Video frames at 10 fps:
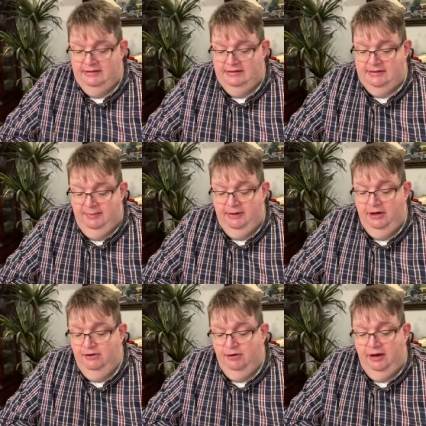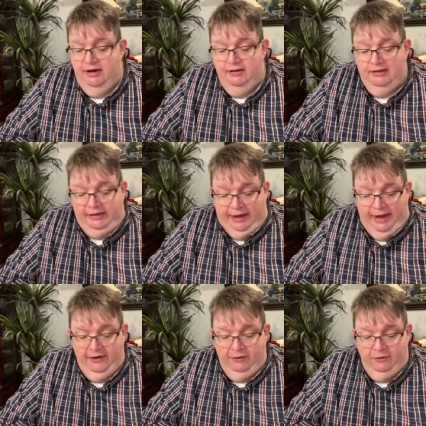stepping under a
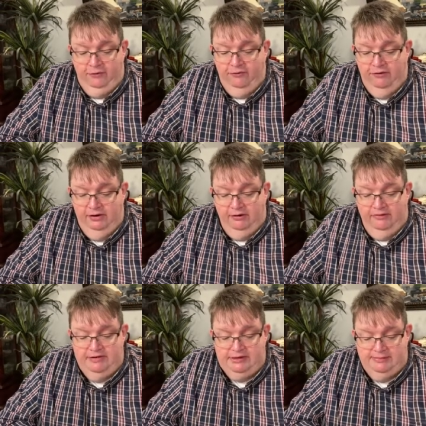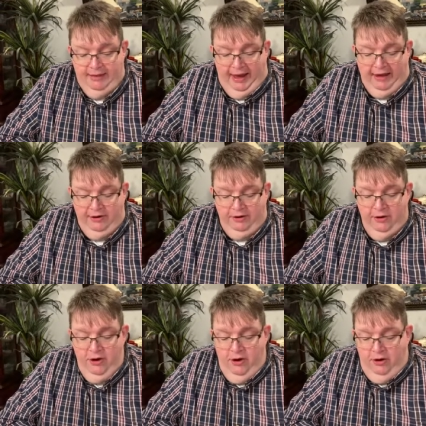ladder, or fear of a spider,
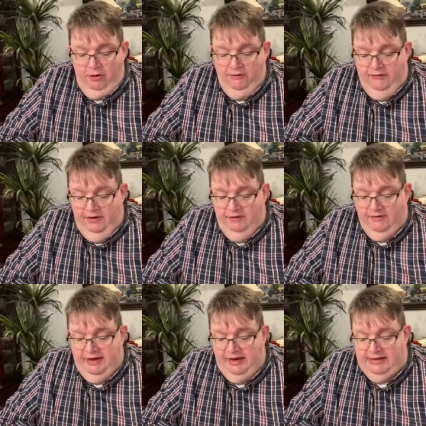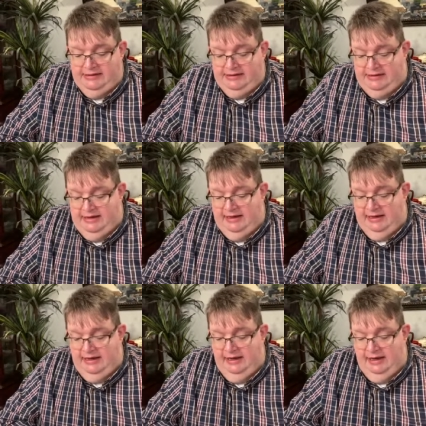or fear of getting
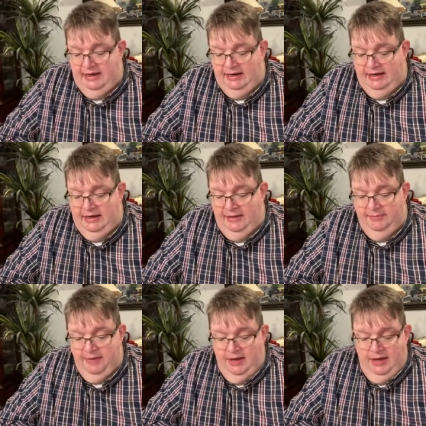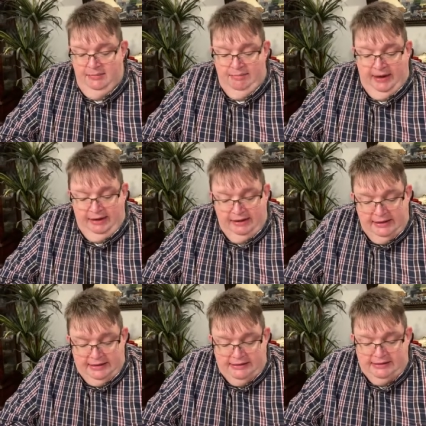sick in um, battling
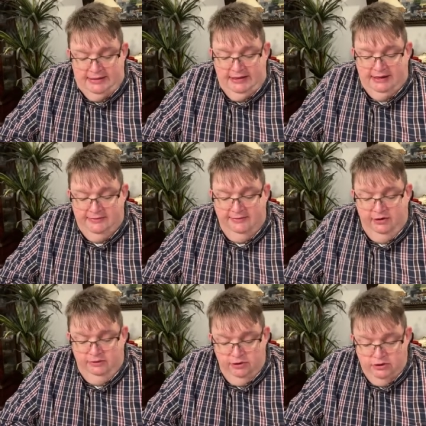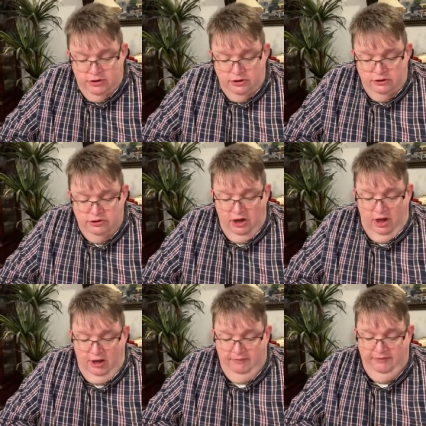a disease, fear of losing your
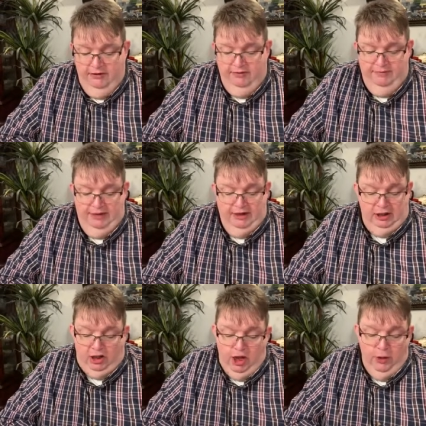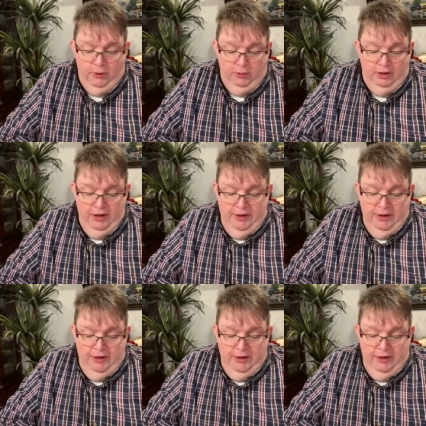job, fear of being alone,